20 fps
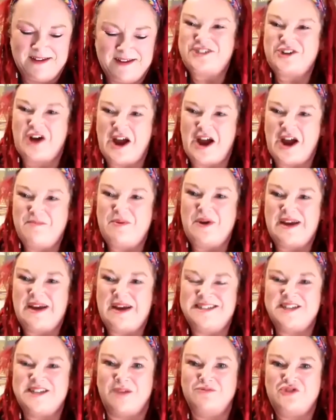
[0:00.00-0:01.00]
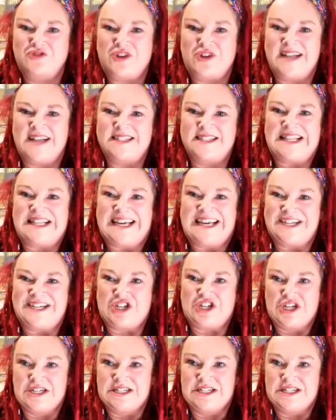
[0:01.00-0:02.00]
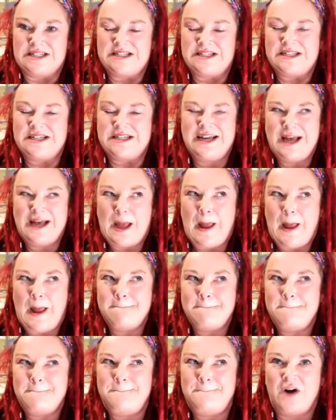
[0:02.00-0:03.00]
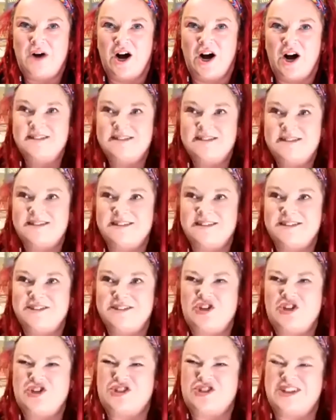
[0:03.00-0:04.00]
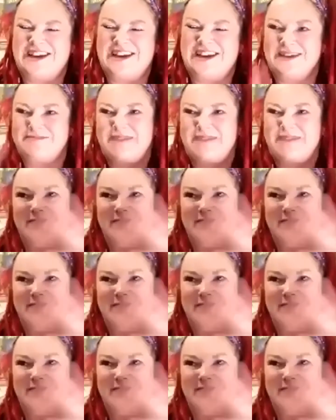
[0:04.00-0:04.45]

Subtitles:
try and put in some translations, but usually,